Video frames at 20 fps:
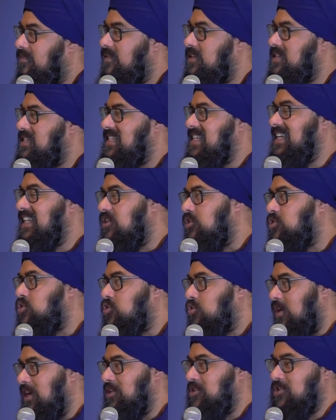this is an
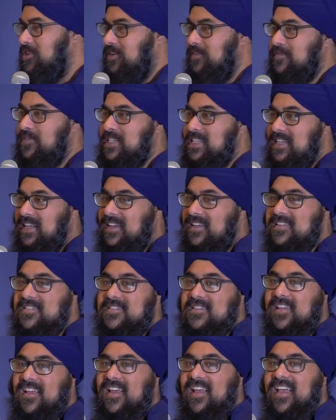illustration of
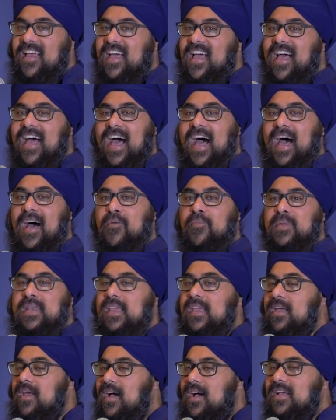sticks. How
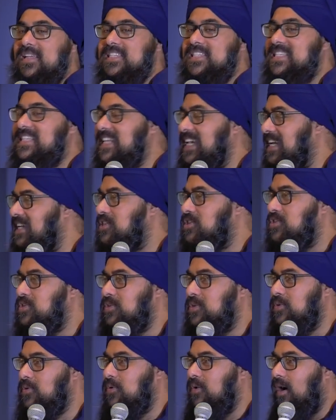many sticks
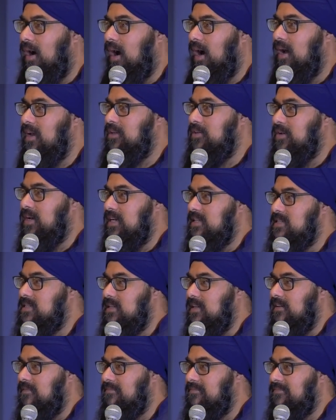do you guys
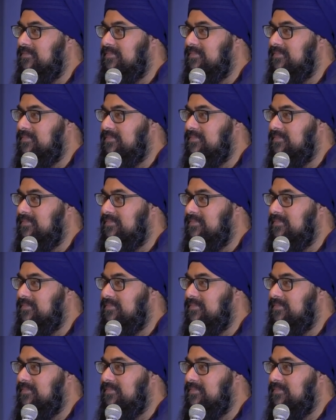see?